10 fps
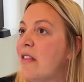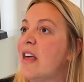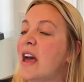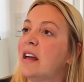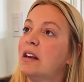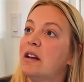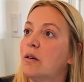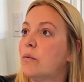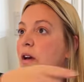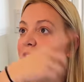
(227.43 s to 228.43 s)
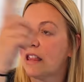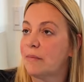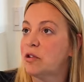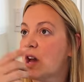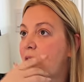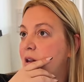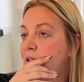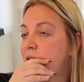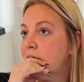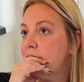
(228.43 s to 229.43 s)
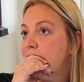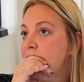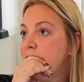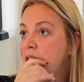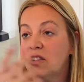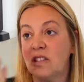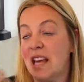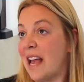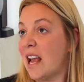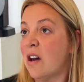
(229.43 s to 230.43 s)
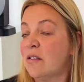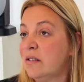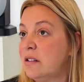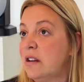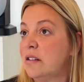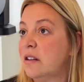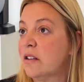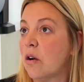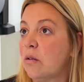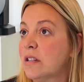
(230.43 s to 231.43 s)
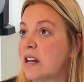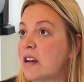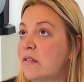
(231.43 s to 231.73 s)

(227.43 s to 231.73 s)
And then we'll get them shots and they'll just hang out and until they're old enough.